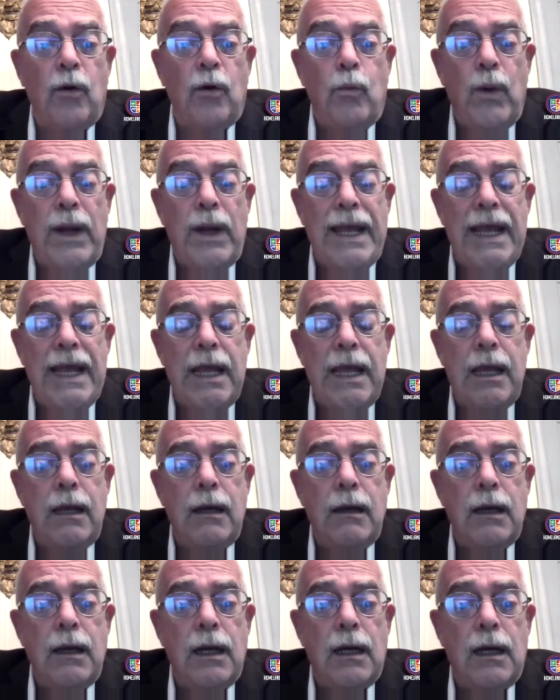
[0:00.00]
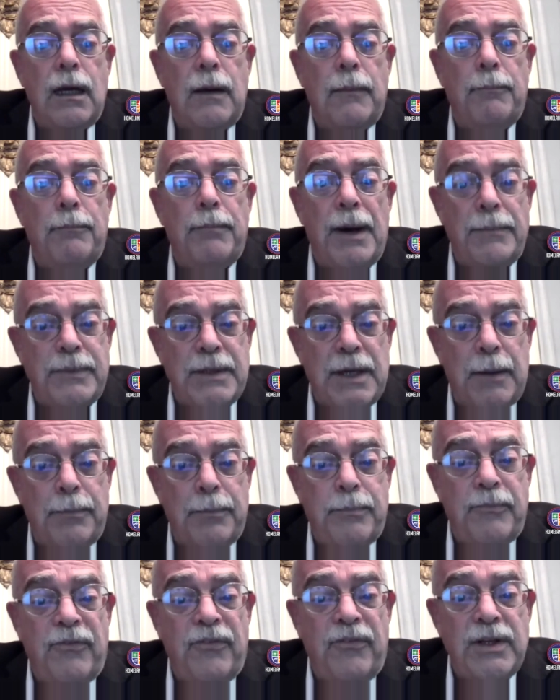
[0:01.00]
we uh, bumped
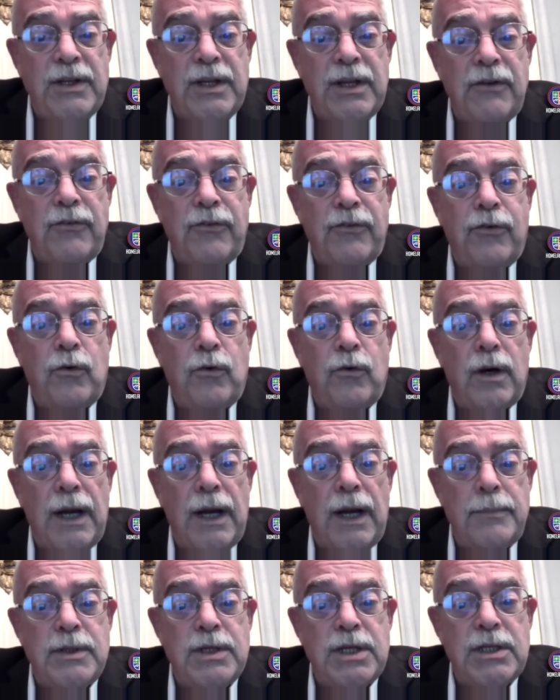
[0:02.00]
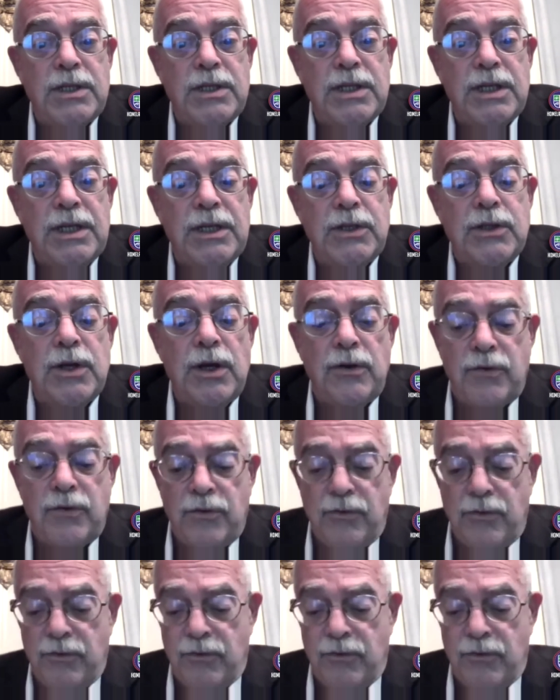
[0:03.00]
up funding for MGT uh,